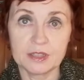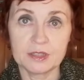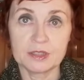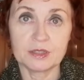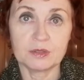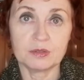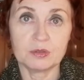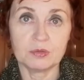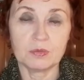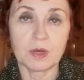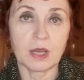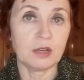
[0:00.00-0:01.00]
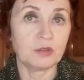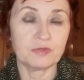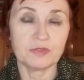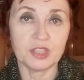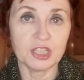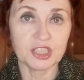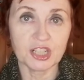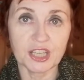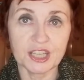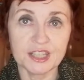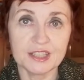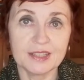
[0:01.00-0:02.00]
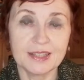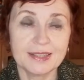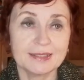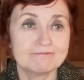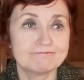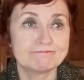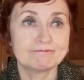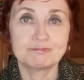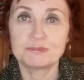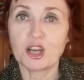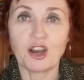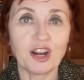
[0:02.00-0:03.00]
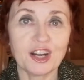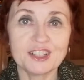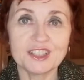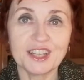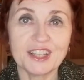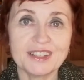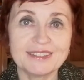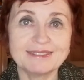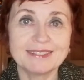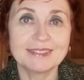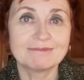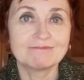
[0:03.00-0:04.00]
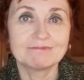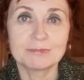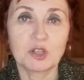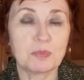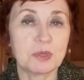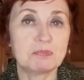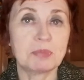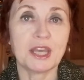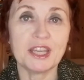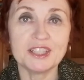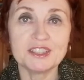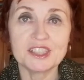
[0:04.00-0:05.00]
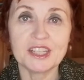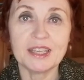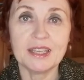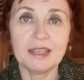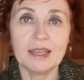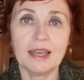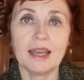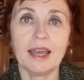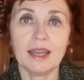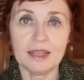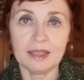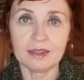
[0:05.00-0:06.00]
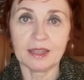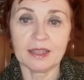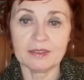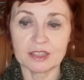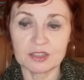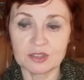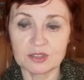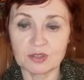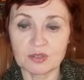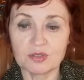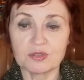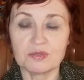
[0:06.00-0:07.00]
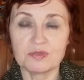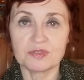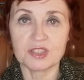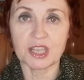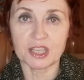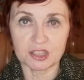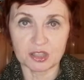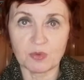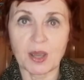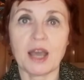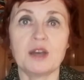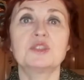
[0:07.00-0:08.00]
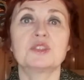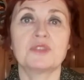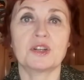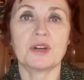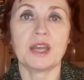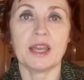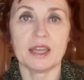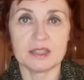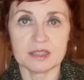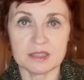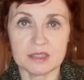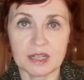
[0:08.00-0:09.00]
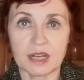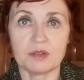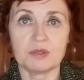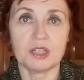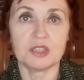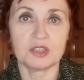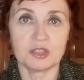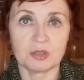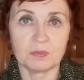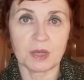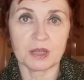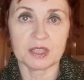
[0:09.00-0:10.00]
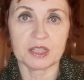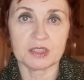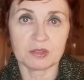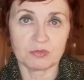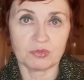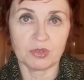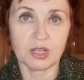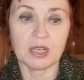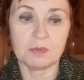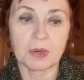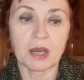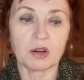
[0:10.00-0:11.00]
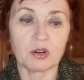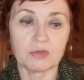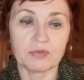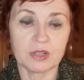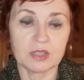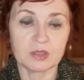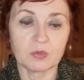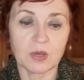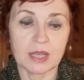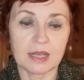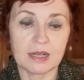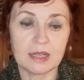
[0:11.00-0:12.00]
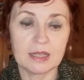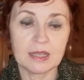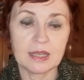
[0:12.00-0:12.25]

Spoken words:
So I love knitting, gardening, could be painting, anything that sort of takes you out of your head and down into your body is really powerful as well.